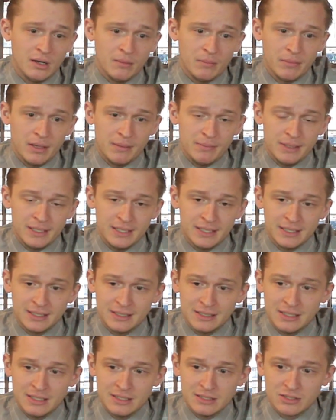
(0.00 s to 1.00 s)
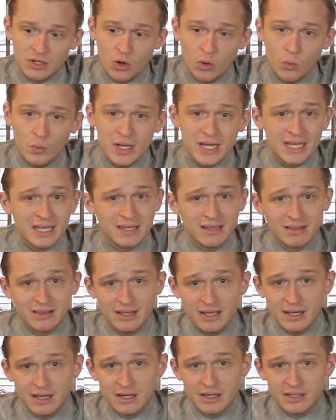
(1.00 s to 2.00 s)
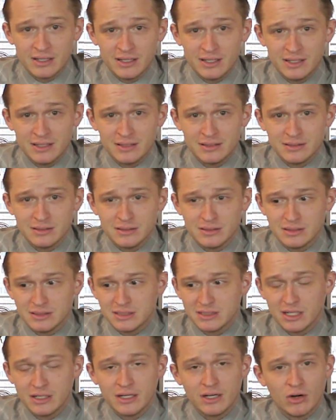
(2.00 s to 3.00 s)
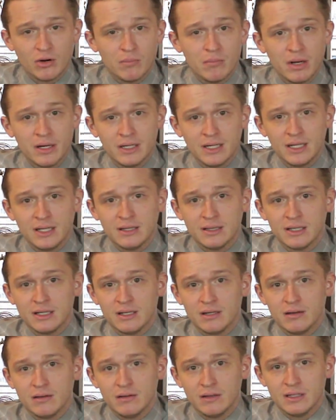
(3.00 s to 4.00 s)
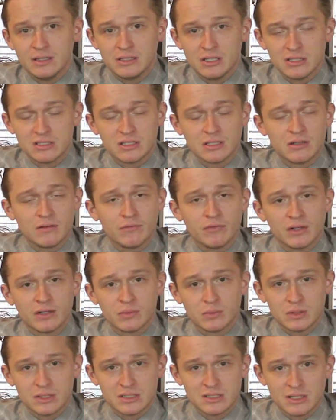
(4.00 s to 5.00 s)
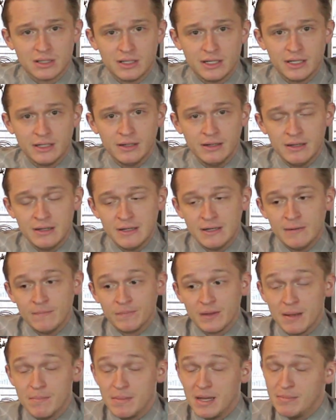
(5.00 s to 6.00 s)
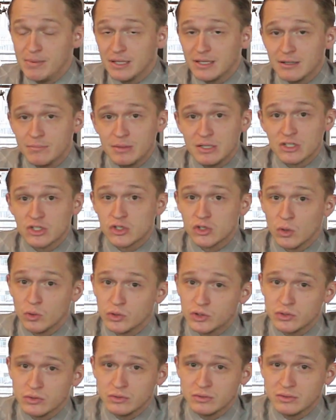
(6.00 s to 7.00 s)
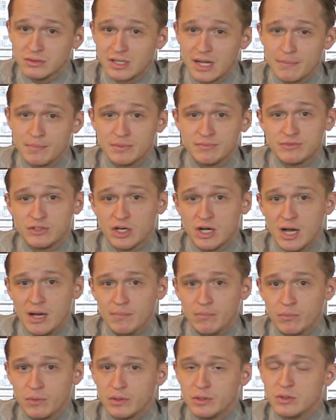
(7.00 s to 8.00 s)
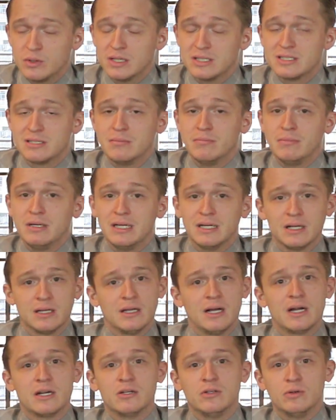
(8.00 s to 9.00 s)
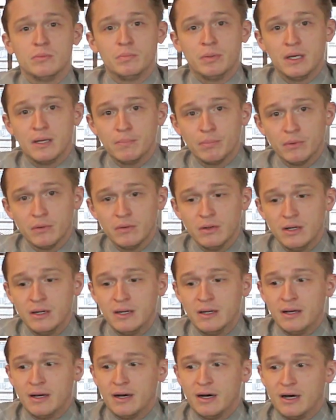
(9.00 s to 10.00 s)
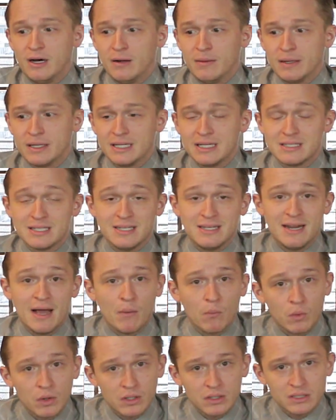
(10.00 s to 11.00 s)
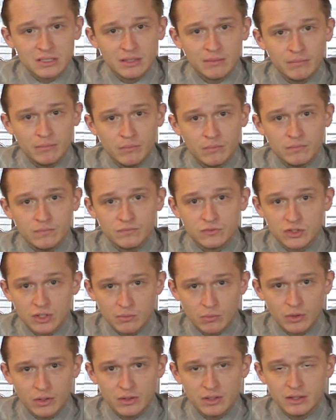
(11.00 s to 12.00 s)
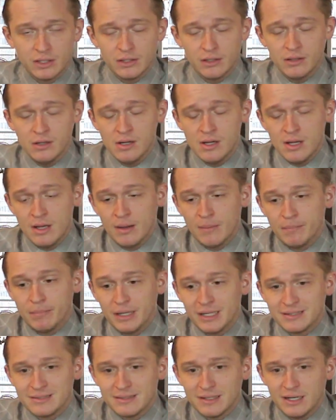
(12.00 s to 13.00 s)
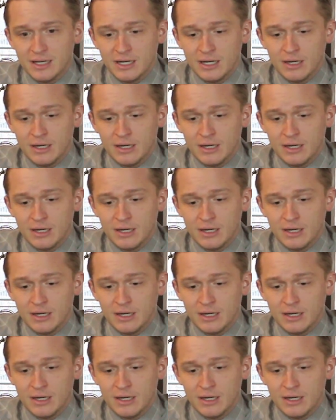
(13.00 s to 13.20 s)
maybe it is a weekend thing on a Sunday or Monday that it doesn't conflict with the salon. And maybe it could be a social type of job where you get to meet a lot of new people and get to network somewhere in there. But